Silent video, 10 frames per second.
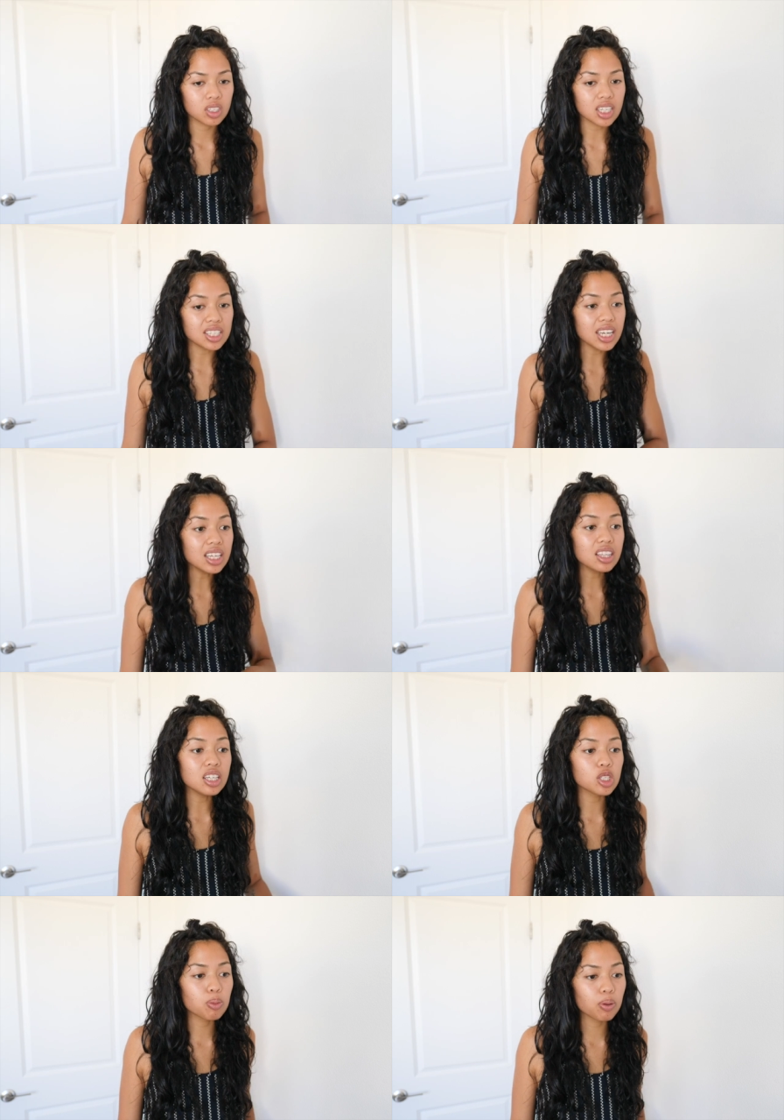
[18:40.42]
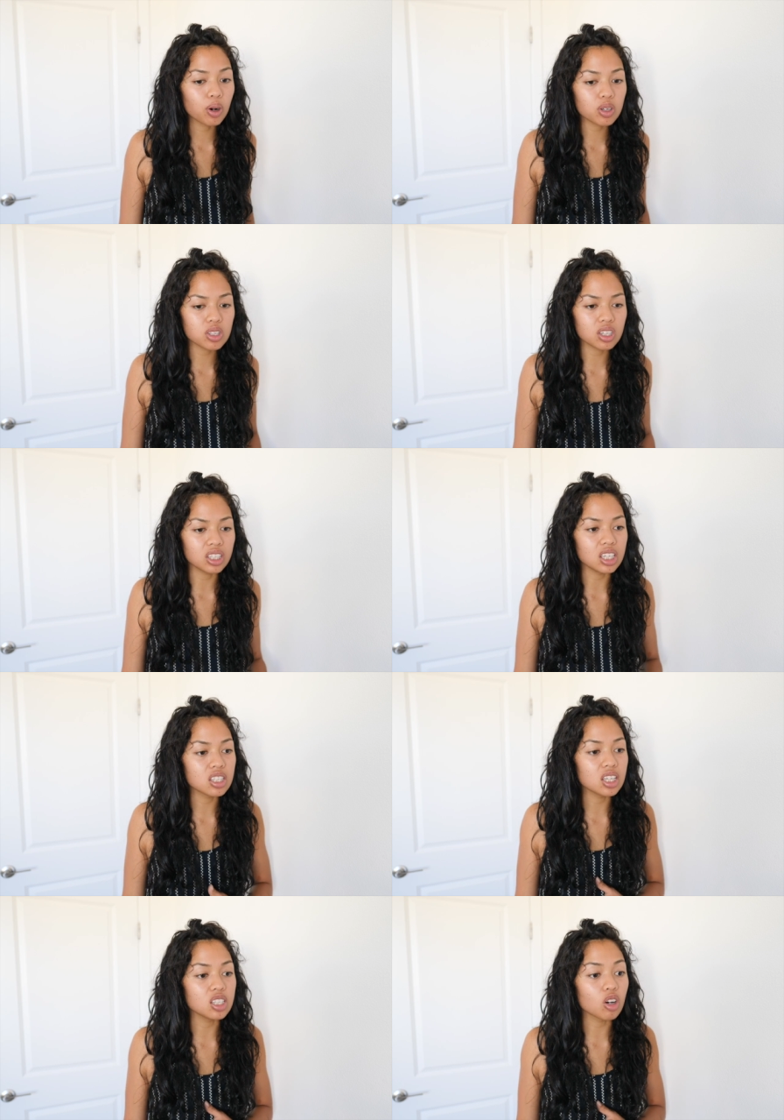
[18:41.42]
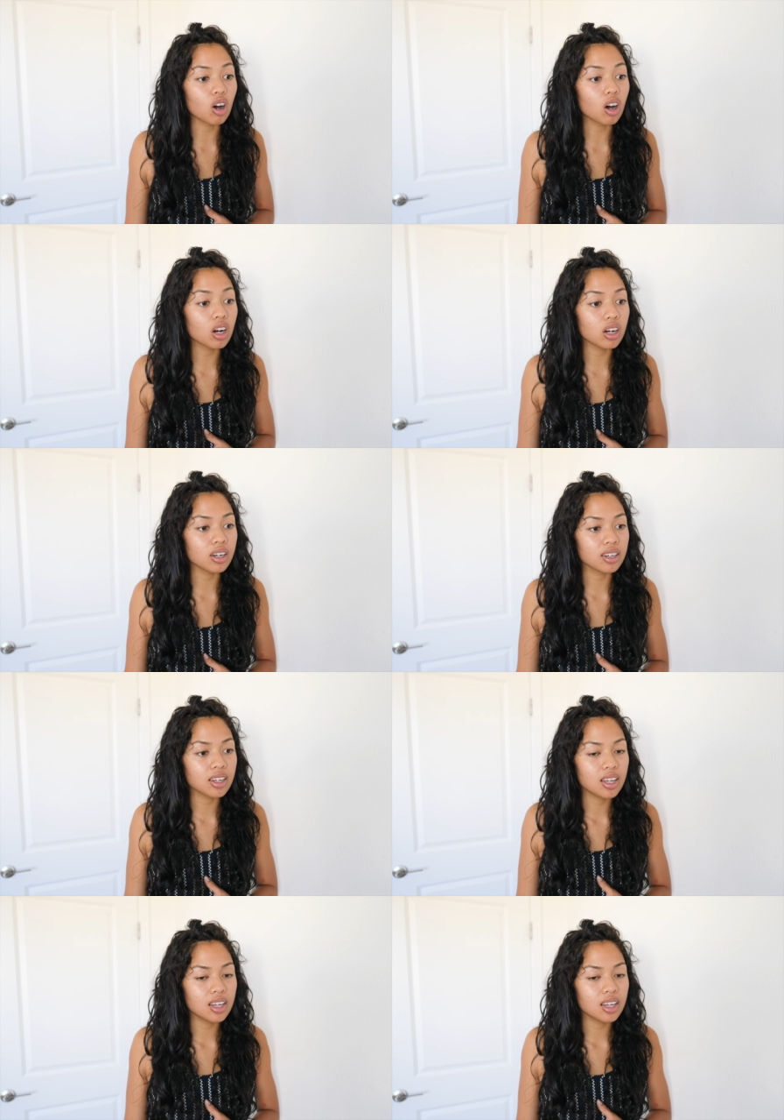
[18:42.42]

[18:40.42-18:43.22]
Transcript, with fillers: To take things personally, it's, it's hard,